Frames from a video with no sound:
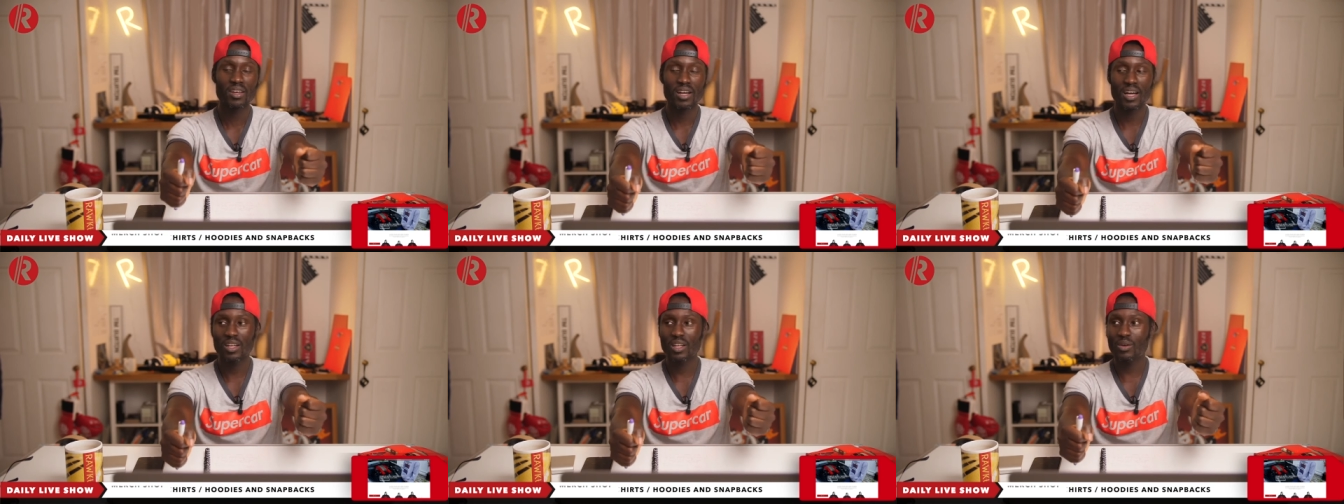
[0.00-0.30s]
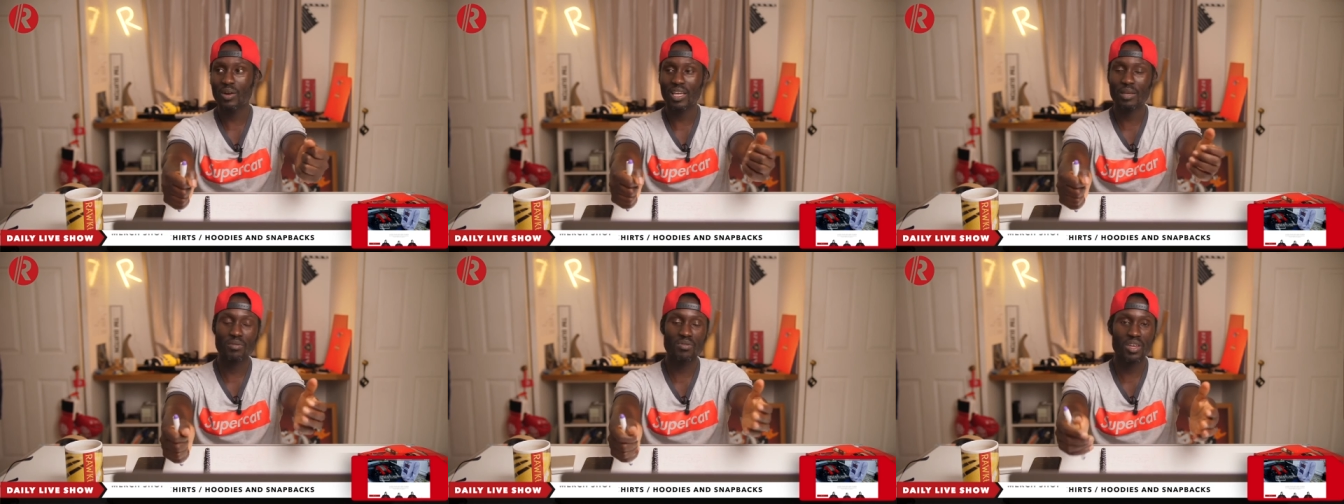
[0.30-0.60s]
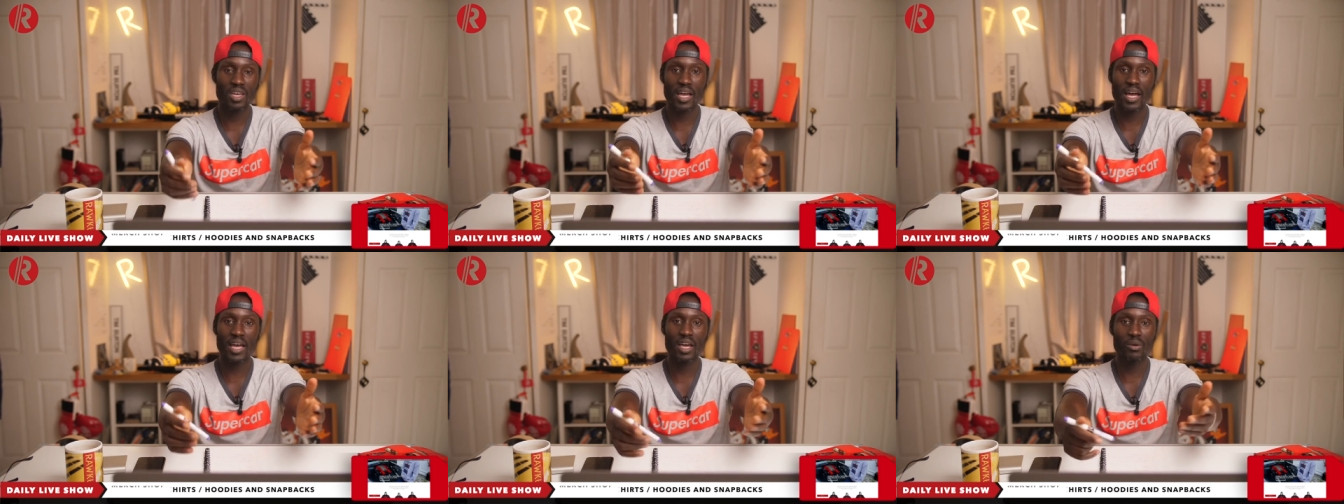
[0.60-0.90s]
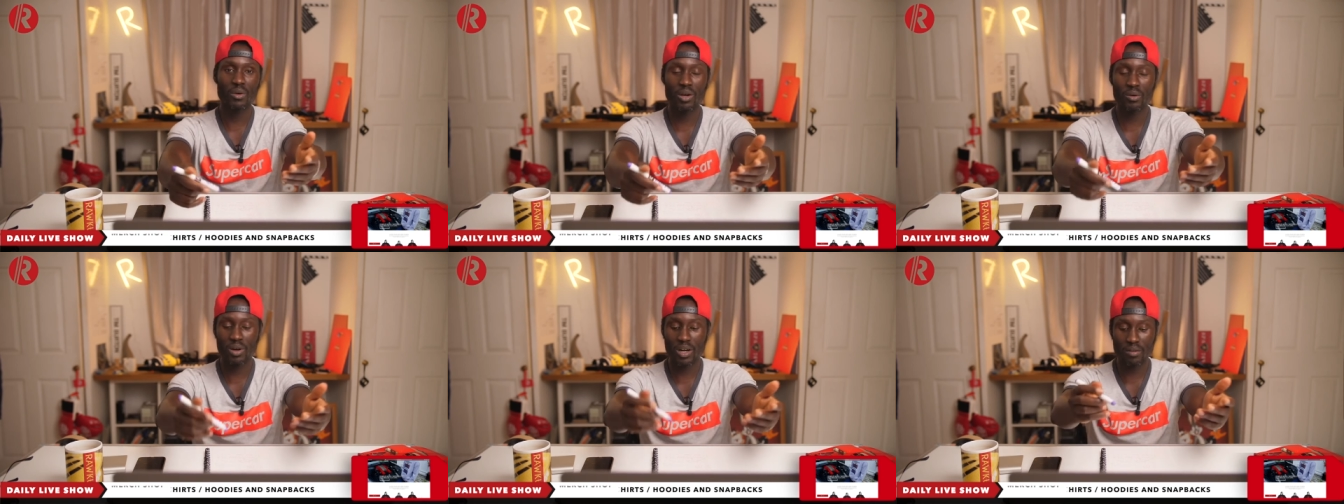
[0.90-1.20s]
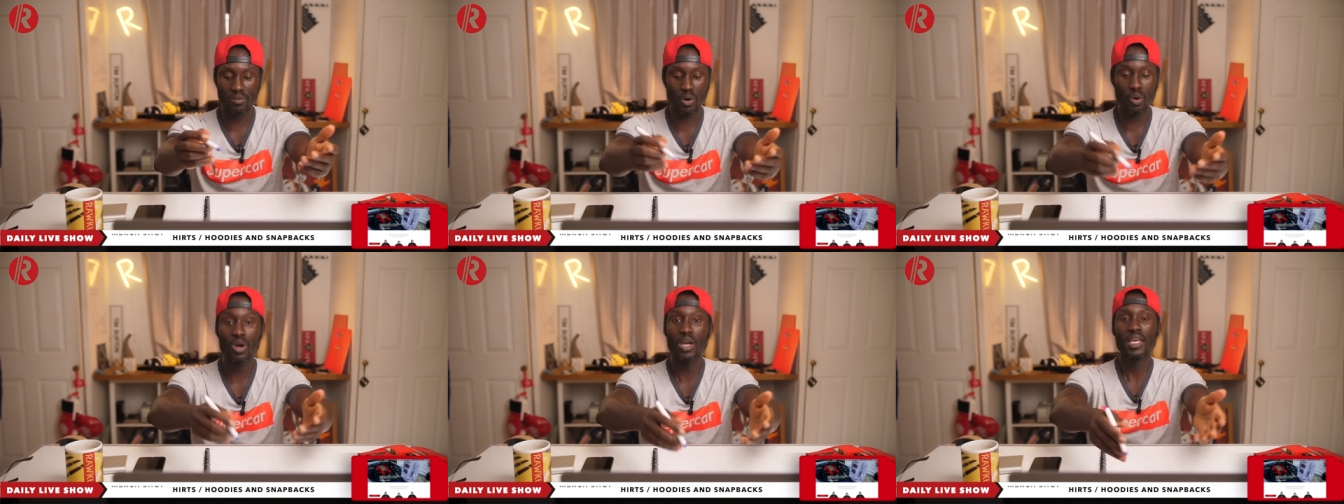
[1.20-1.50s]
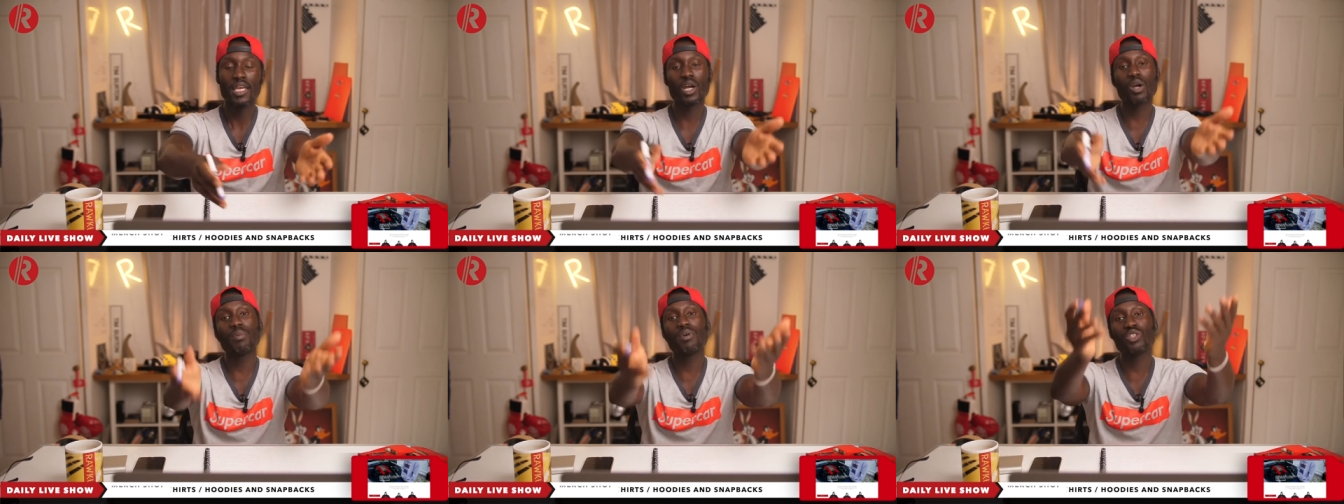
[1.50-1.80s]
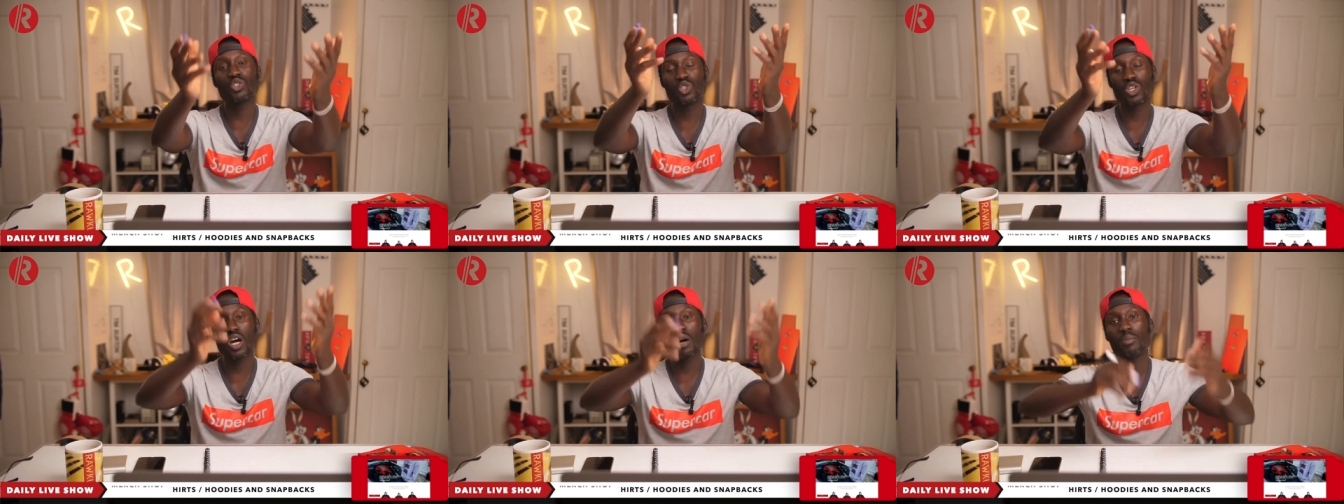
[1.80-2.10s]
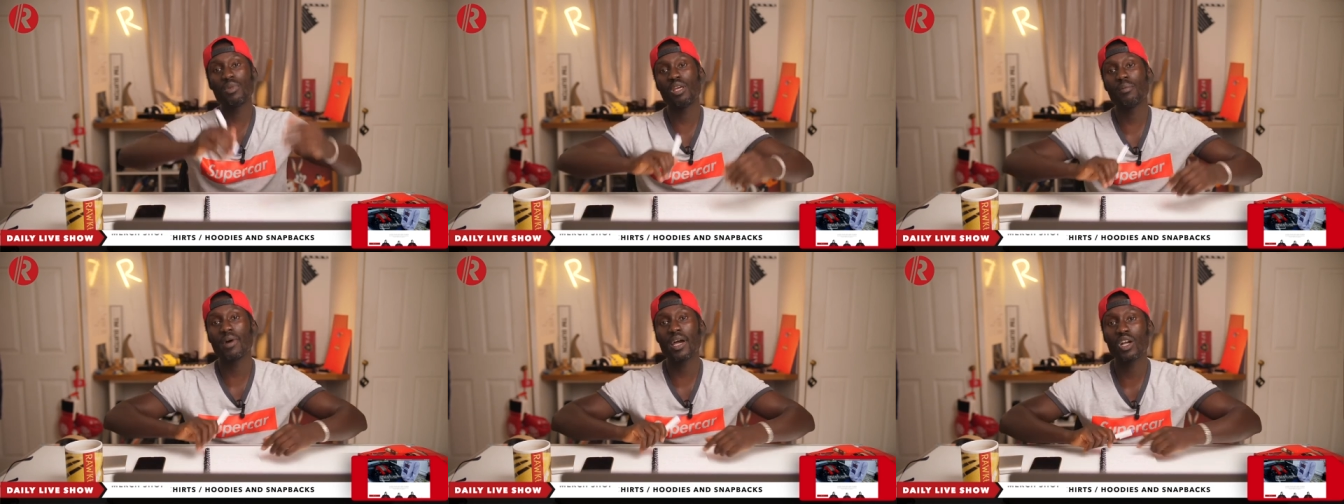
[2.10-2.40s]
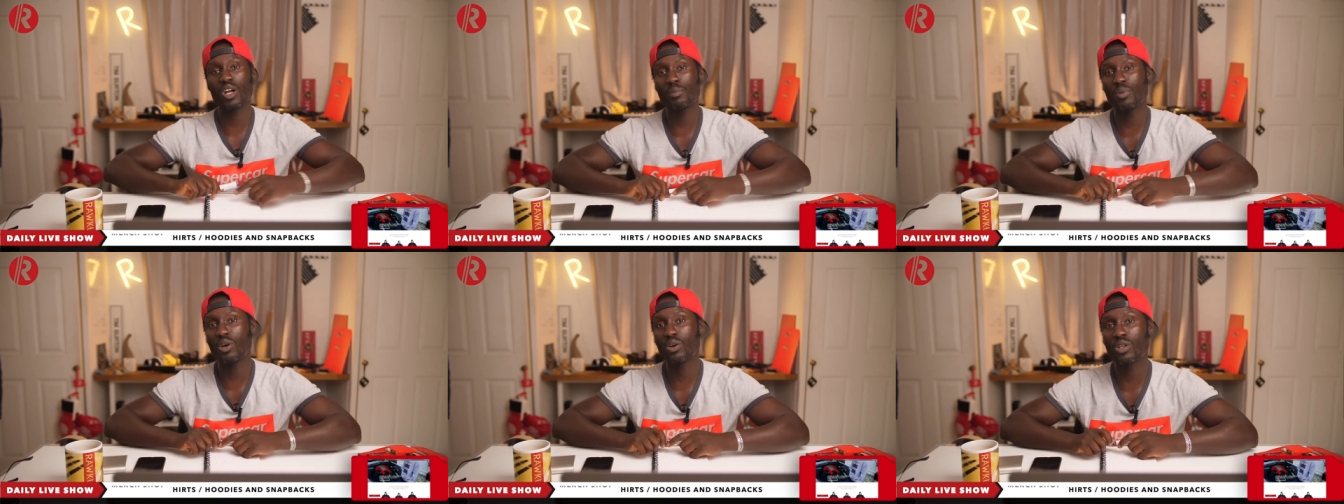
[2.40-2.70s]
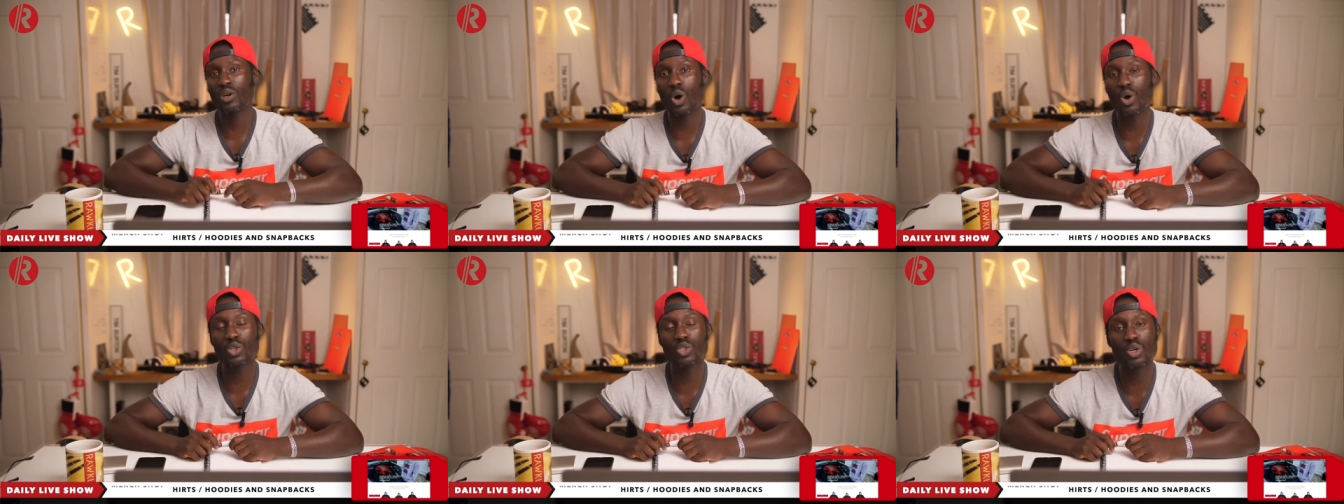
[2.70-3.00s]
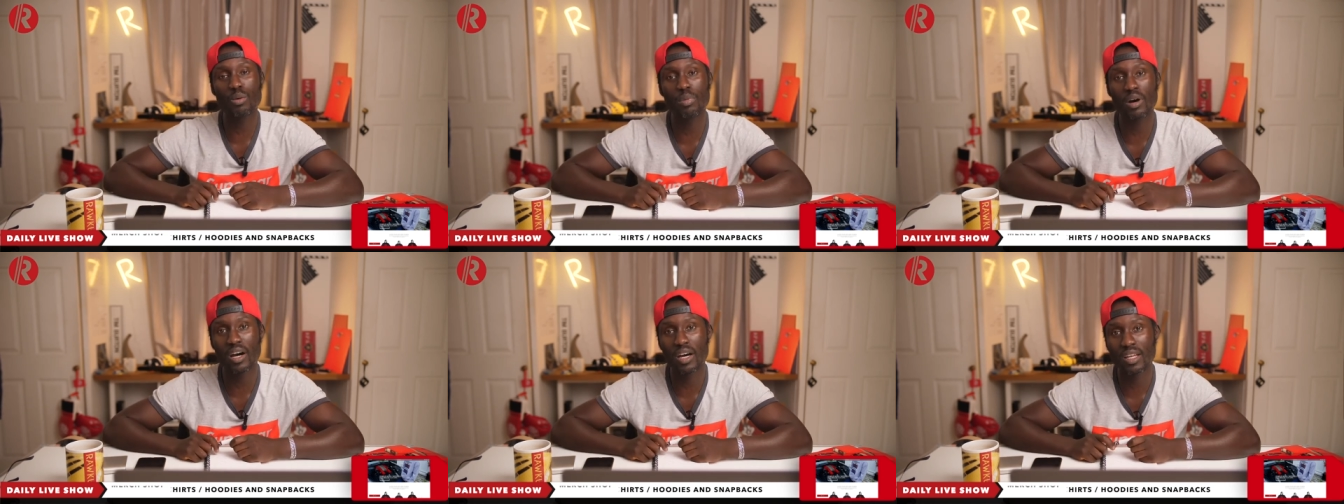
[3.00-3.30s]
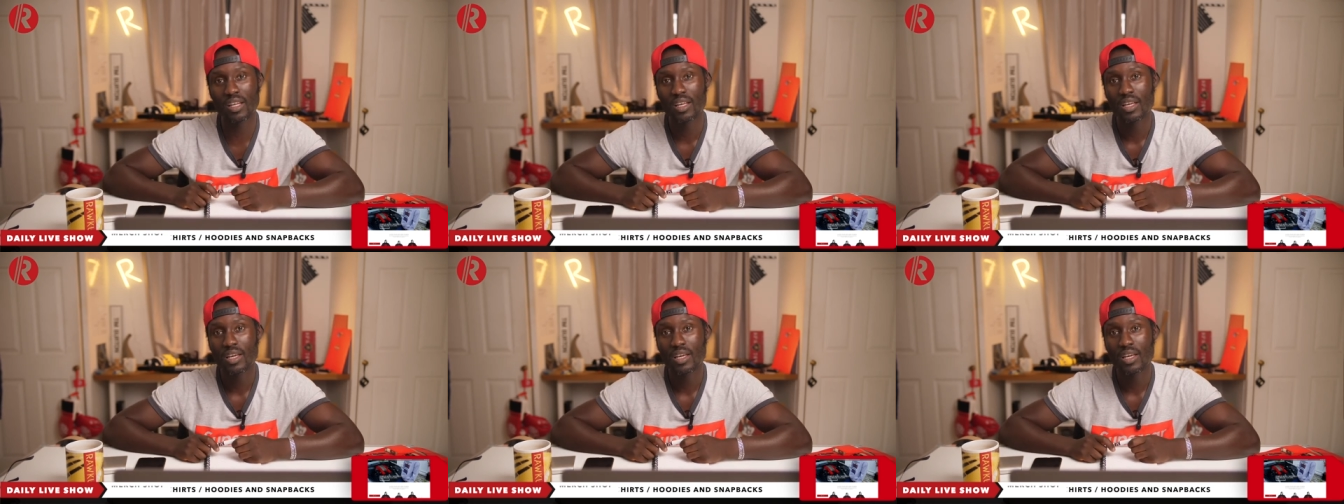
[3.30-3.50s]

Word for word: Then I keep thinking highway, or whatever. Oh, it could be Germany, man. It could be on the autobahn.